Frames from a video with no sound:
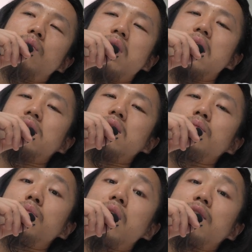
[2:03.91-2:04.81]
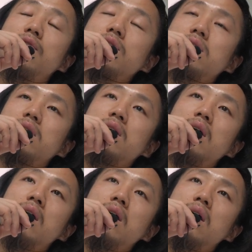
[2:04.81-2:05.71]
We had some breakfast
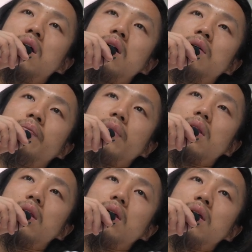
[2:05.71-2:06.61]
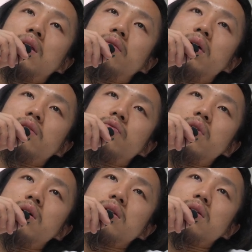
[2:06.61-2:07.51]
in the
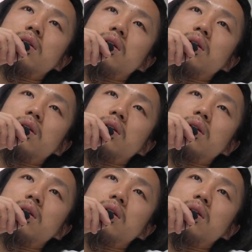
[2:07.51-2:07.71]
restaurant.